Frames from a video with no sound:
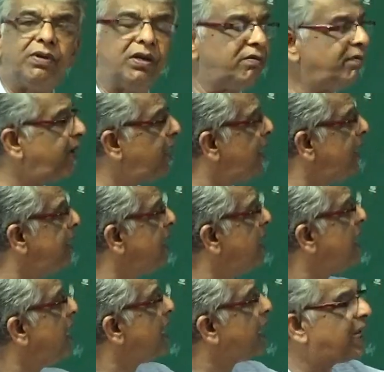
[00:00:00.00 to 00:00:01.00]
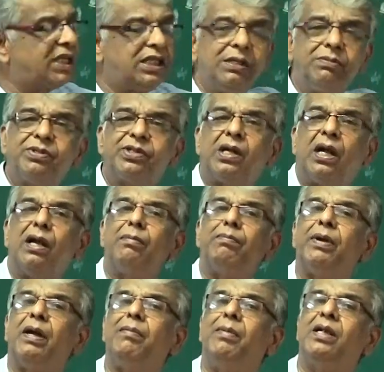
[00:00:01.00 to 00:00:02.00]
between receipts
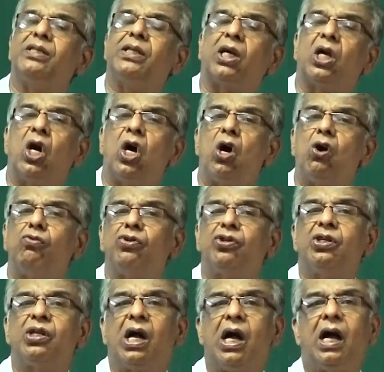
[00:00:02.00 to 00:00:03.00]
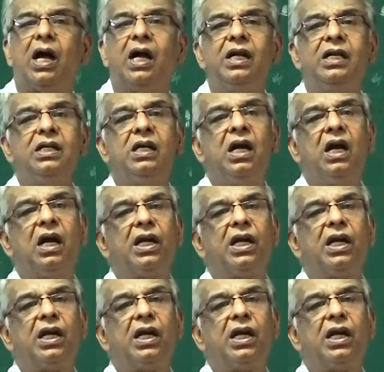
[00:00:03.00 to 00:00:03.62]
and payments account and